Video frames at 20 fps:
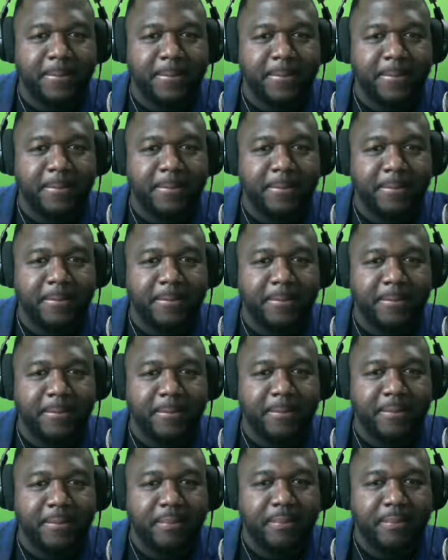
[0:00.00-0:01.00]

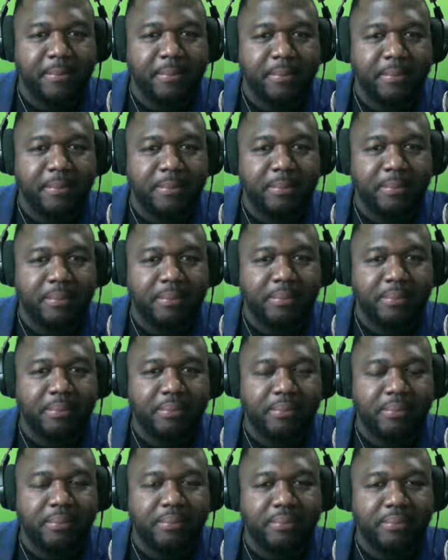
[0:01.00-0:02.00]

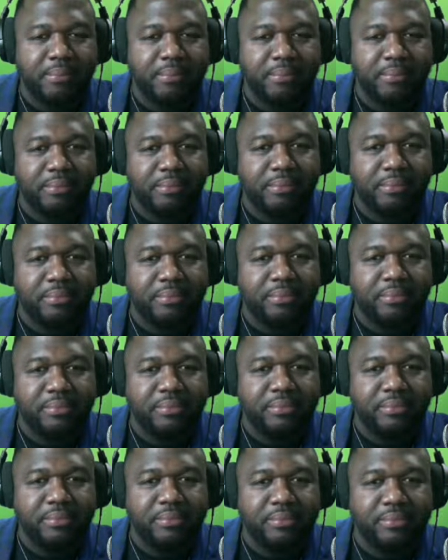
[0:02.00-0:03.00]

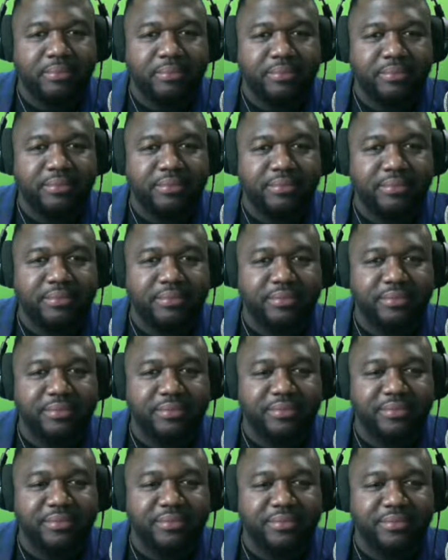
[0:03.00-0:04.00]

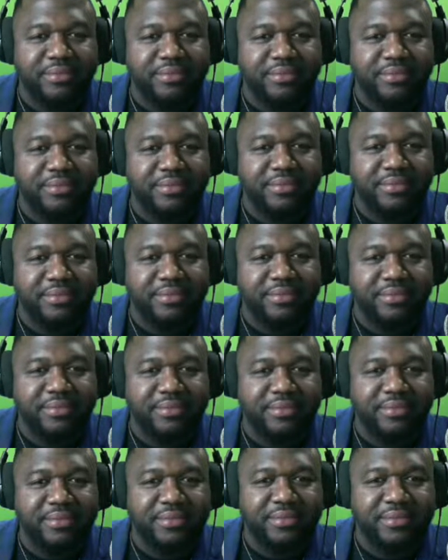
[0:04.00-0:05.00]

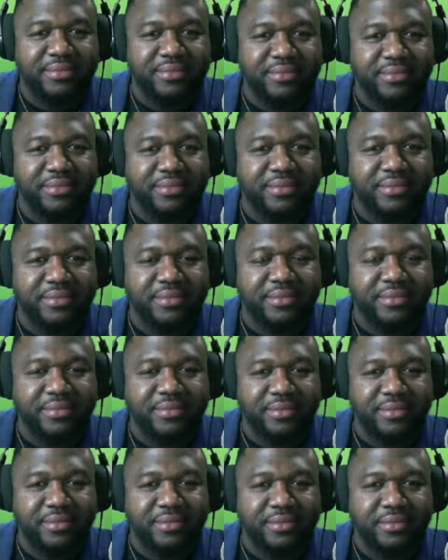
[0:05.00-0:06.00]

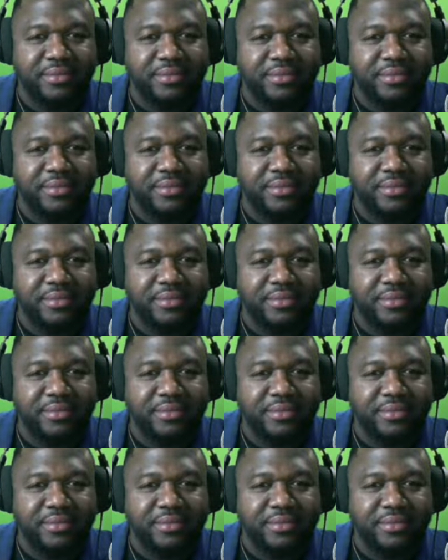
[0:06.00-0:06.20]
This person isn't speaking.